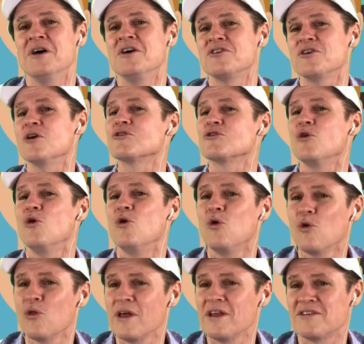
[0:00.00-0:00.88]
So it's
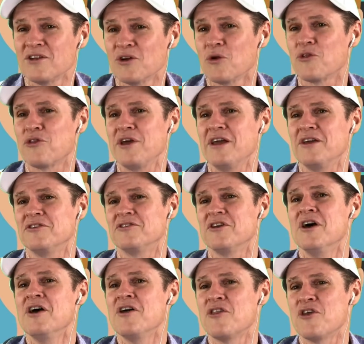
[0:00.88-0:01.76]
all these little things
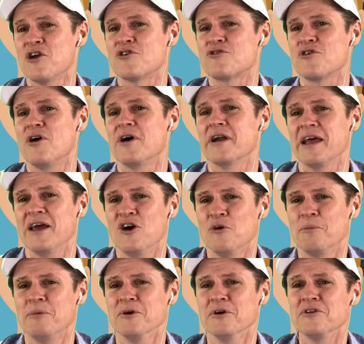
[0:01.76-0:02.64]
that are trying to
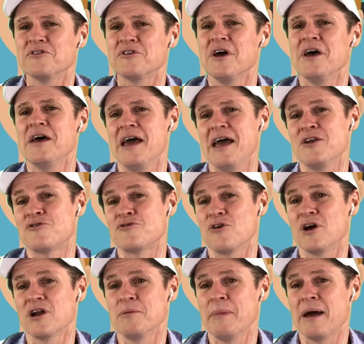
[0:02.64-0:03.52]
help us and
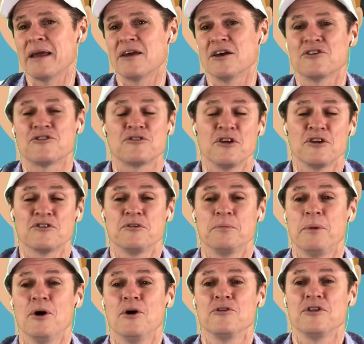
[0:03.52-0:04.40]
trying to make us, I
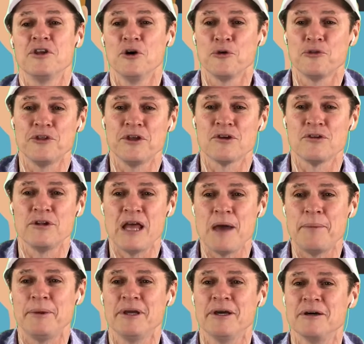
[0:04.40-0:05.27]
suppose, healthier and
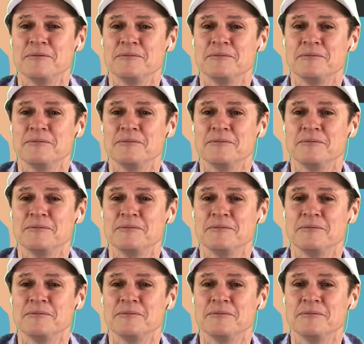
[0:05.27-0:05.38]
happier.